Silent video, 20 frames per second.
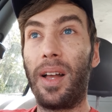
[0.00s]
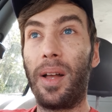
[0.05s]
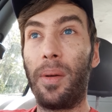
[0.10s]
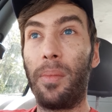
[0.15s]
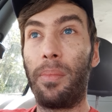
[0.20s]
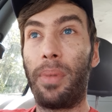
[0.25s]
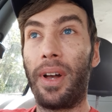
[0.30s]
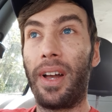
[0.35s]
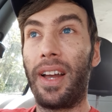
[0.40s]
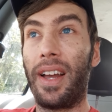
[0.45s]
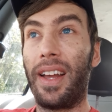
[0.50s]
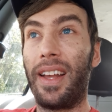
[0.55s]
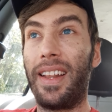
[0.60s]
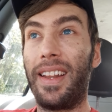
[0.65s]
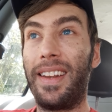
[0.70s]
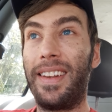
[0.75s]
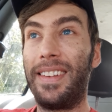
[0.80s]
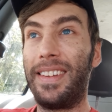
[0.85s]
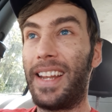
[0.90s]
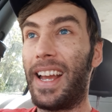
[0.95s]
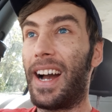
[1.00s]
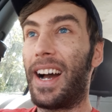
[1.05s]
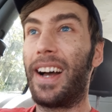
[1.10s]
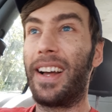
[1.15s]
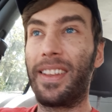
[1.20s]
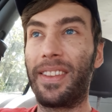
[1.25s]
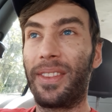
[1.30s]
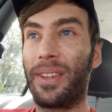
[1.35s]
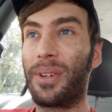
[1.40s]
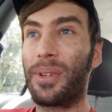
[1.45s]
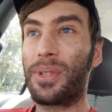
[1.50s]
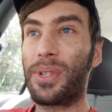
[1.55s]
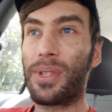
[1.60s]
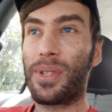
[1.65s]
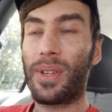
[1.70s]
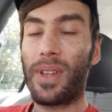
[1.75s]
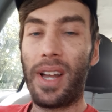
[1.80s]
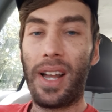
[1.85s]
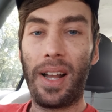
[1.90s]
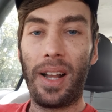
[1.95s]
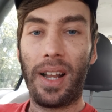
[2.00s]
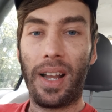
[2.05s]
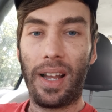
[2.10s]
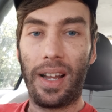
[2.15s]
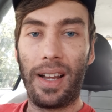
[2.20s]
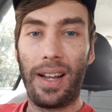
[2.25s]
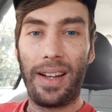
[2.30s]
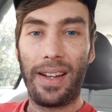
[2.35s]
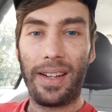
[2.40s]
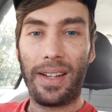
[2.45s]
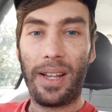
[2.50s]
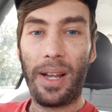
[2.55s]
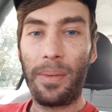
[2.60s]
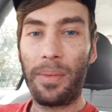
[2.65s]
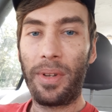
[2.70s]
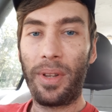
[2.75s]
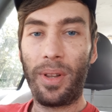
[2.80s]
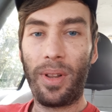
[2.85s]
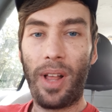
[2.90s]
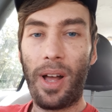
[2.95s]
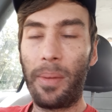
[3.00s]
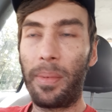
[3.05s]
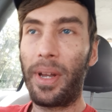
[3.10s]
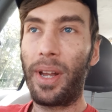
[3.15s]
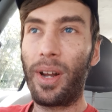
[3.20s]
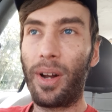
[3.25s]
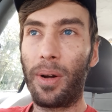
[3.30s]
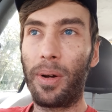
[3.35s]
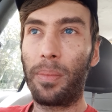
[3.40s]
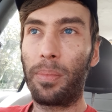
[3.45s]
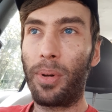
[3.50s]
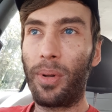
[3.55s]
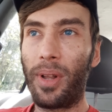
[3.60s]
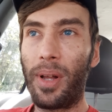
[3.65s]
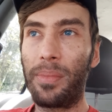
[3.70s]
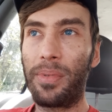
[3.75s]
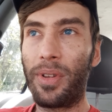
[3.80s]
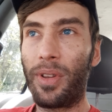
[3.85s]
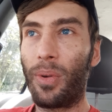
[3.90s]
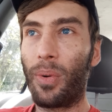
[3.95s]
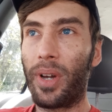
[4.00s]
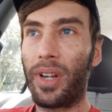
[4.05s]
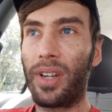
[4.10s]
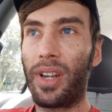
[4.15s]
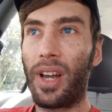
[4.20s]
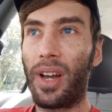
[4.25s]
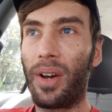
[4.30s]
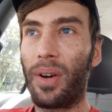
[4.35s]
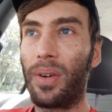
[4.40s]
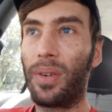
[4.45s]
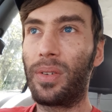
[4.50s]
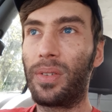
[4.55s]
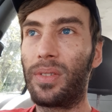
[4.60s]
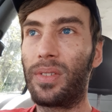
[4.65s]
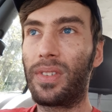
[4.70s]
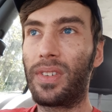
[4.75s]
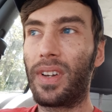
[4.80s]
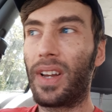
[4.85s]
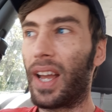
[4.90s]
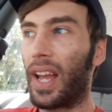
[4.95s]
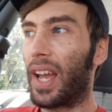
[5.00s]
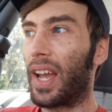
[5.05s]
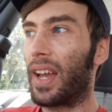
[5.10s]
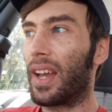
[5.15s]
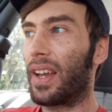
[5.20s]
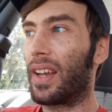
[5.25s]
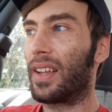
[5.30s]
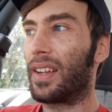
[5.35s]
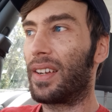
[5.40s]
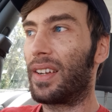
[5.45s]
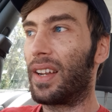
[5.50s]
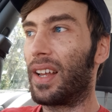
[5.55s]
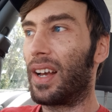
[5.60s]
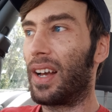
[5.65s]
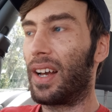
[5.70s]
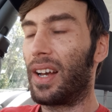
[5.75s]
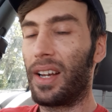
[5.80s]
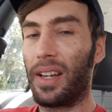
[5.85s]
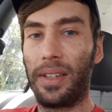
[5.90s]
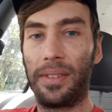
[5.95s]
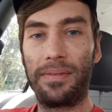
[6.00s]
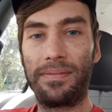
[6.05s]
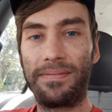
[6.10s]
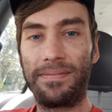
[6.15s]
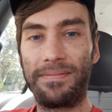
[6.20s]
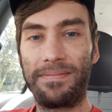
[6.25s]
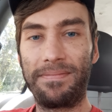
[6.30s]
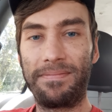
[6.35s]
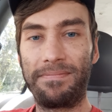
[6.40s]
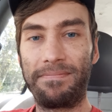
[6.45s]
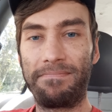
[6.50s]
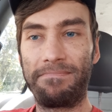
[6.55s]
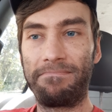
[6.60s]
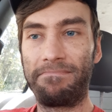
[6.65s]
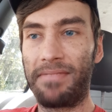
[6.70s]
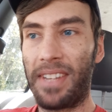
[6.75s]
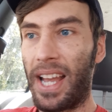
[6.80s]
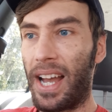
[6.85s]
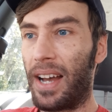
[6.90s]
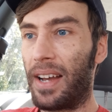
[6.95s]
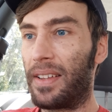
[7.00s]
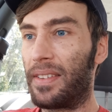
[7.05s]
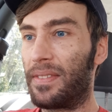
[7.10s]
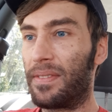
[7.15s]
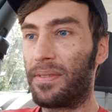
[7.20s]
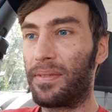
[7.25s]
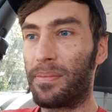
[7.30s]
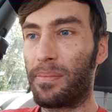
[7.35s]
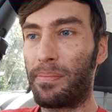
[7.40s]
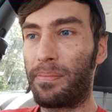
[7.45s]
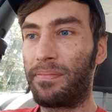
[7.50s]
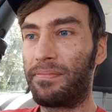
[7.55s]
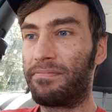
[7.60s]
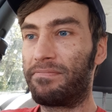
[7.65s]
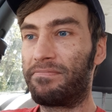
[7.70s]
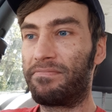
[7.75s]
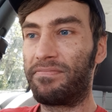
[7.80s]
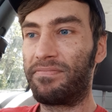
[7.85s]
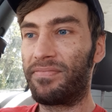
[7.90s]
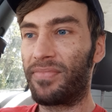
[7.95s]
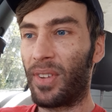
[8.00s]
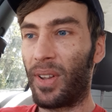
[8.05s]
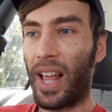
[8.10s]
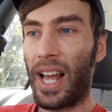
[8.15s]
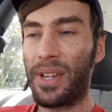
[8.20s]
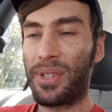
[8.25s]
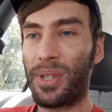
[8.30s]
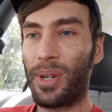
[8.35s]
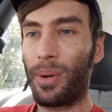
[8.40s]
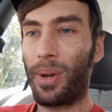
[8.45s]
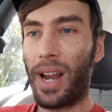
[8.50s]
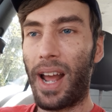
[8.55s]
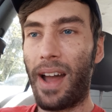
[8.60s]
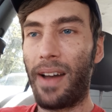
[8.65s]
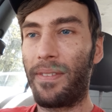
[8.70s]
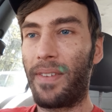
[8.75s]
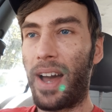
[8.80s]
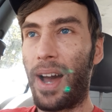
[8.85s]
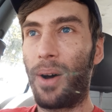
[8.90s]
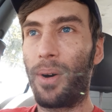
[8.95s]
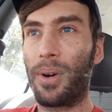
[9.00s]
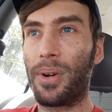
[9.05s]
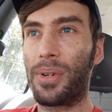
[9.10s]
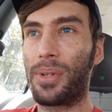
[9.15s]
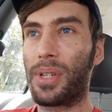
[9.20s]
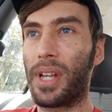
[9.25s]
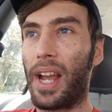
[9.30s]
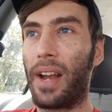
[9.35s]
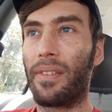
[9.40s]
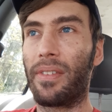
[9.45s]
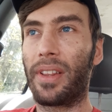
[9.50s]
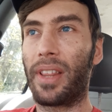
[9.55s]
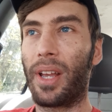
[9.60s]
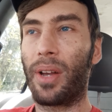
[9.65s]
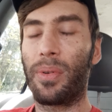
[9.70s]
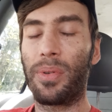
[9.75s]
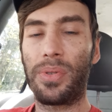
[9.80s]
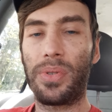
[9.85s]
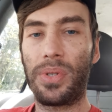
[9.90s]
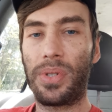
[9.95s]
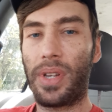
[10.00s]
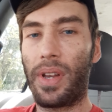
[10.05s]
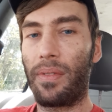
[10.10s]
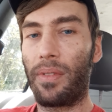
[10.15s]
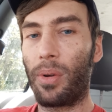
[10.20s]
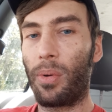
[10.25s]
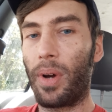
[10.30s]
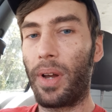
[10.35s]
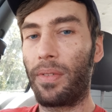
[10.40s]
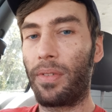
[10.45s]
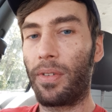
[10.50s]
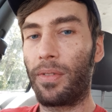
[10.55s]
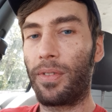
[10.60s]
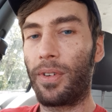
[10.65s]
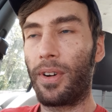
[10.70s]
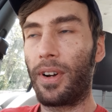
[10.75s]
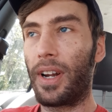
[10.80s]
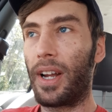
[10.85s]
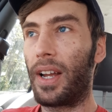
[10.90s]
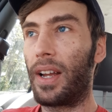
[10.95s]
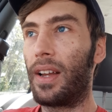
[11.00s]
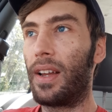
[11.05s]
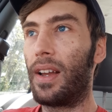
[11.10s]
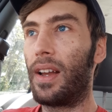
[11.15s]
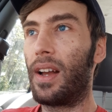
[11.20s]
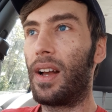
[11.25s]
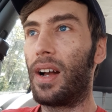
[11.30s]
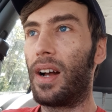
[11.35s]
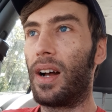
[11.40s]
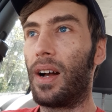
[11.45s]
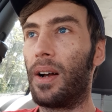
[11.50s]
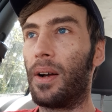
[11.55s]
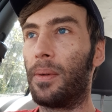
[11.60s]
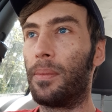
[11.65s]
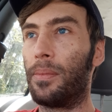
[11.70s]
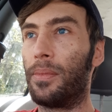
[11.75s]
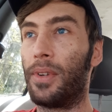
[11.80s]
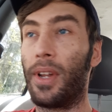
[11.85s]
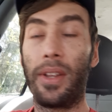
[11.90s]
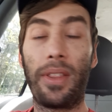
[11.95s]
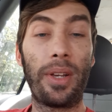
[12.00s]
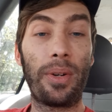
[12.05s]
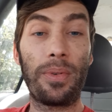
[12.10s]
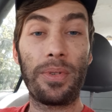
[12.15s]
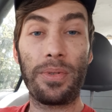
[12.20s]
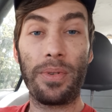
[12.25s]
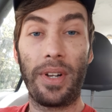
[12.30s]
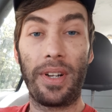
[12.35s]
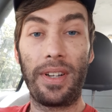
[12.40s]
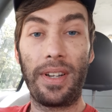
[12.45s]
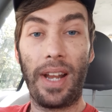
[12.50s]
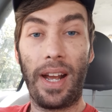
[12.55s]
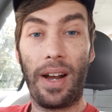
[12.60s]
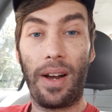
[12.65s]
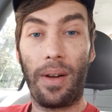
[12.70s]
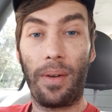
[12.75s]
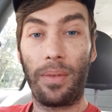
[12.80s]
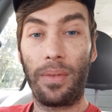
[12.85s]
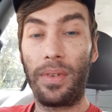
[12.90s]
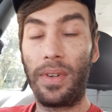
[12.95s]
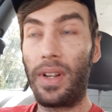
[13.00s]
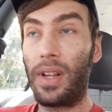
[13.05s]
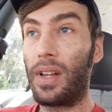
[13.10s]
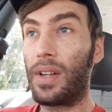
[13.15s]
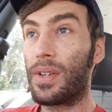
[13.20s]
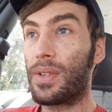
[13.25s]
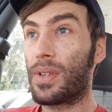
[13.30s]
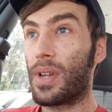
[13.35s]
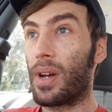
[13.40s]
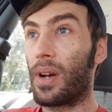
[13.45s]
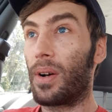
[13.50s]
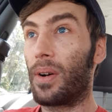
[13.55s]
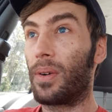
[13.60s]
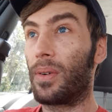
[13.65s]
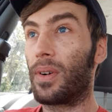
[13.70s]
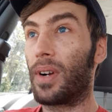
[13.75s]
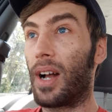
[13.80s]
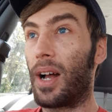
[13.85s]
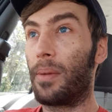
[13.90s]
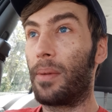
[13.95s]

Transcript: But yeah, they're just like come into the lobby or pull up to the window, and yeah, the last 2.5 hours, everything was just given away for free. Nothing was written down, so